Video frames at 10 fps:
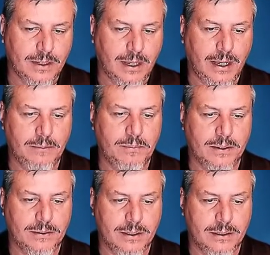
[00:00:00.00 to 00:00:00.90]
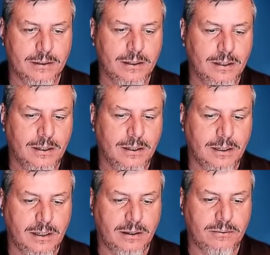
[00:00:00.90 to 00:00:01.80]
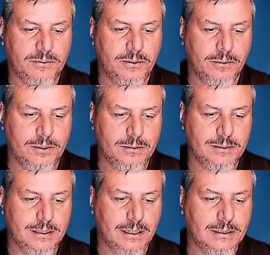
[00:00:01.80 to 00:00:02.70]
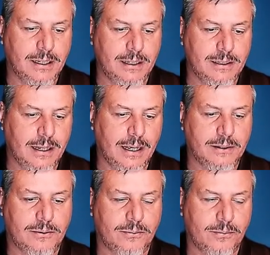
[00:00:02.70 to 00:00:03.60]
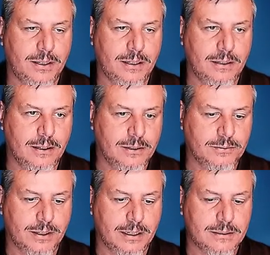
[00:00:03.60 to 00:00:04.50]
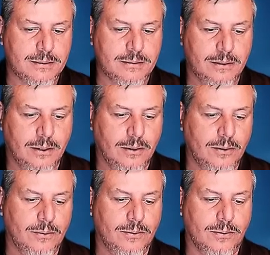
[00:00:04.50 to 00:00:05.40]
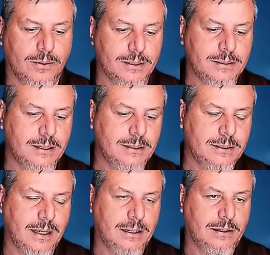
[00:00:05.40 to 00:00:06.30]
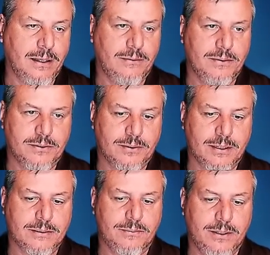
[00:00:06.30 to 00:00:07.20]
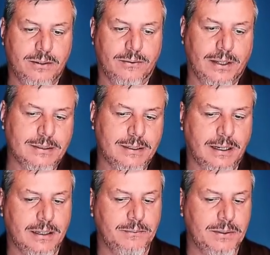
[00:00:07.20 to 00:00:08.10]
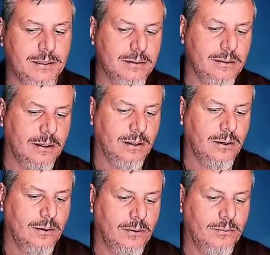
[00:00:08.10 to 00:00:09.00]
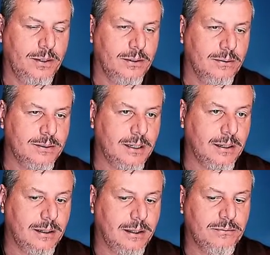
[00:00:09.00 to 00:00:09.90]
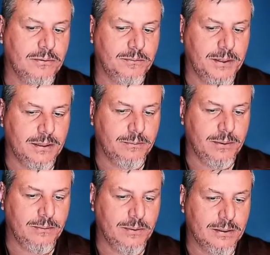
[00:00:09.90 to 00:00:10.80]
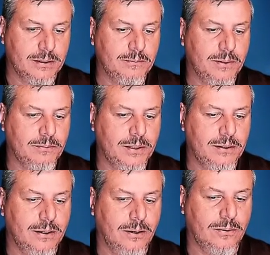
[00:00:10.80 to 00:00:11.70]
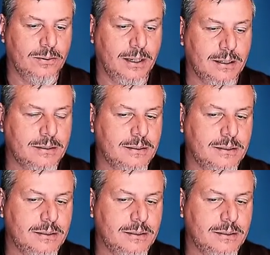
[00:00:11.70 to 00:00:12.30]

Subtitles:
A building if you're using a 10.3 address or a 10.11 address. We know that's not going to be we know 10.11 will be in the B building, but we know that